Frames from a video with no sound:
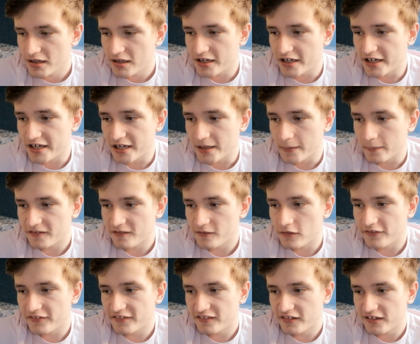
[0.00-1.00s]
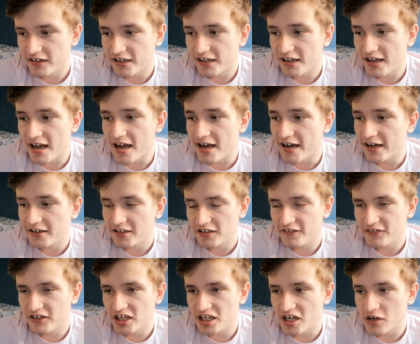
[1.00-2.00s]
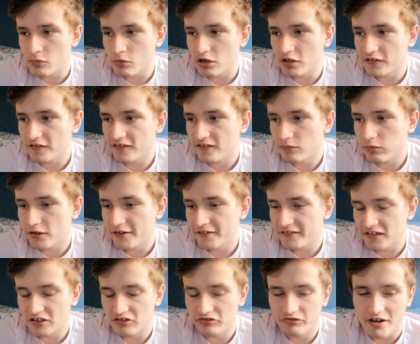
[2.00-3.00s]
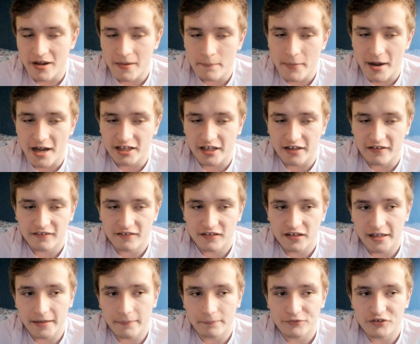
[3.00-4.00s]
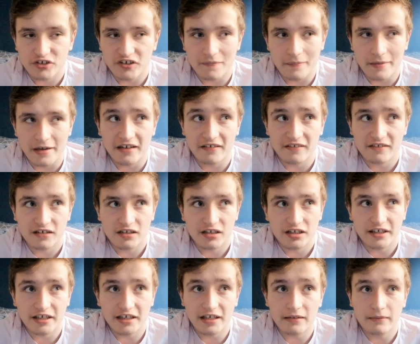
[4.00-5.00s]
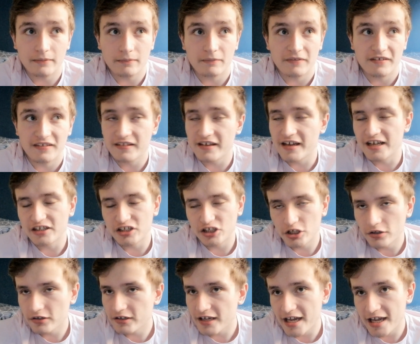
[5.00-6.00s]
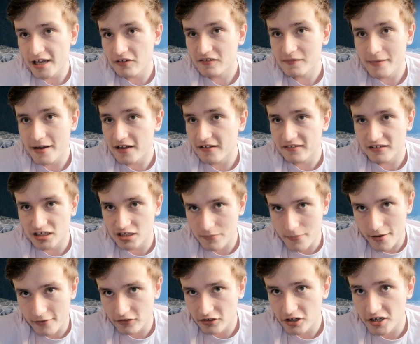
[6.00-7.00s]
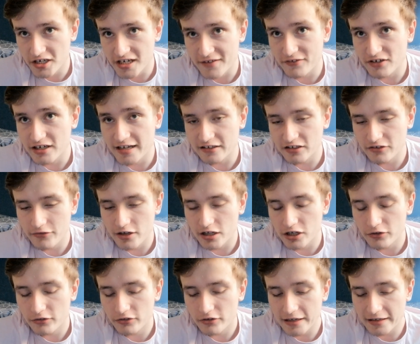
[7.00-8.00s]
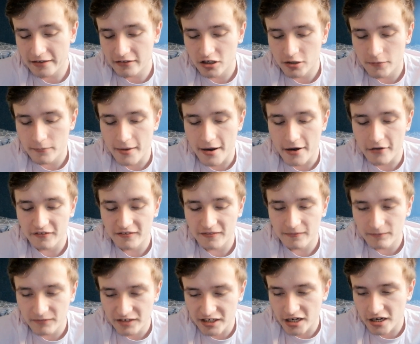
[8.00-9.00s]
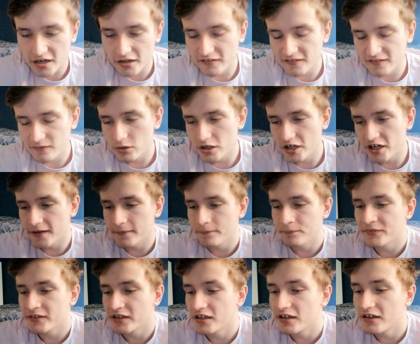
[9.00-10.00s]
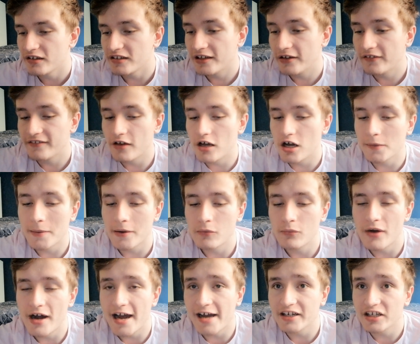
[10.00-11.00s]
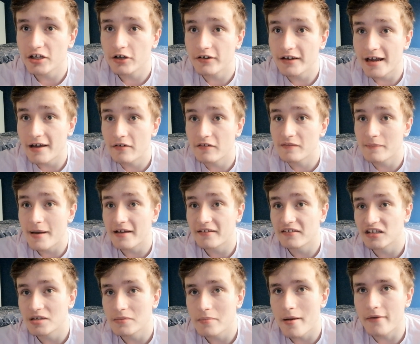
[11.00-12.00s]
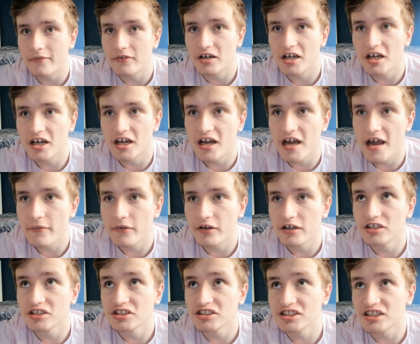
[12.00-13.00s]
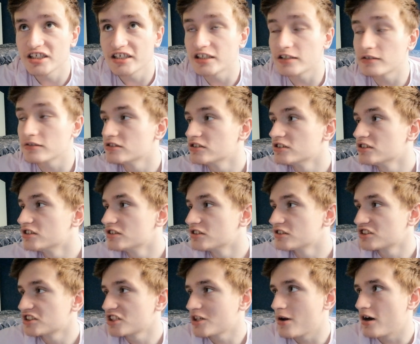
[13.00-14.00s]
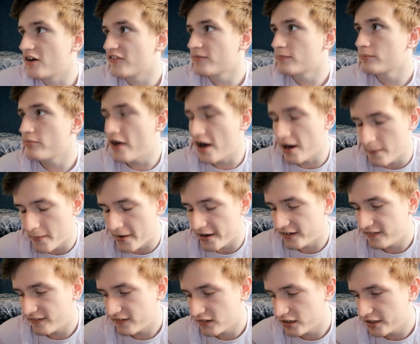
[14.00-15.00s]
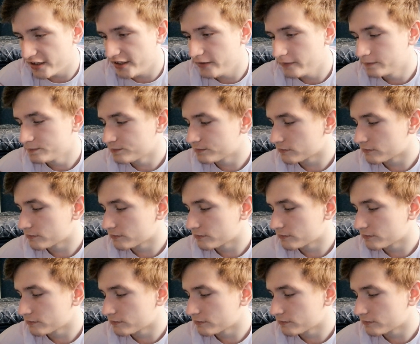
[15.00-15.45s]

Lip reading: So obviously I did a video once where it was like a trend back then to like just basically say the UK was better than America, and everyone had their own like comparison videos where they would talk about why the UK was better than America and just like show off and brag basically.